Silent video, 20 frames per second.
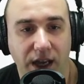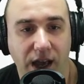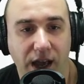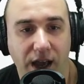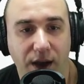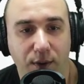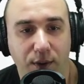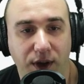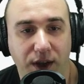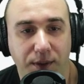
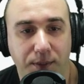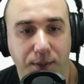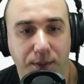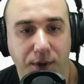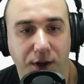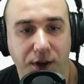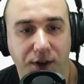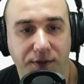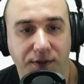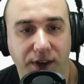and we can
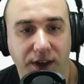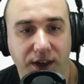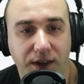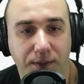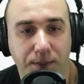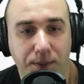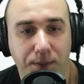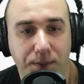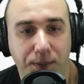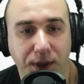modify the
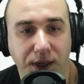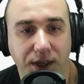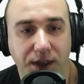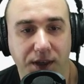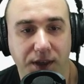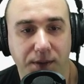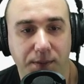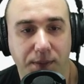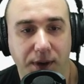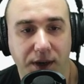
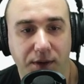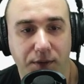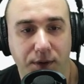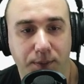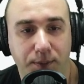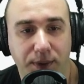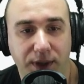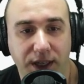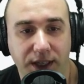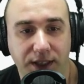B by
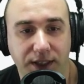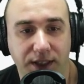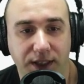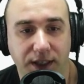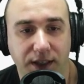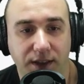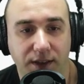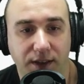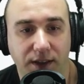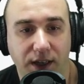
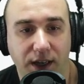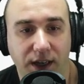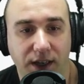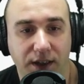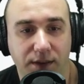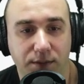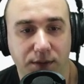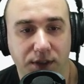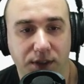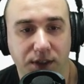replacing
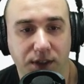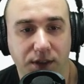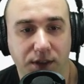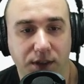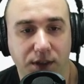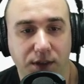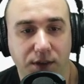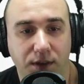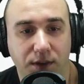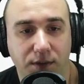items
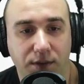0,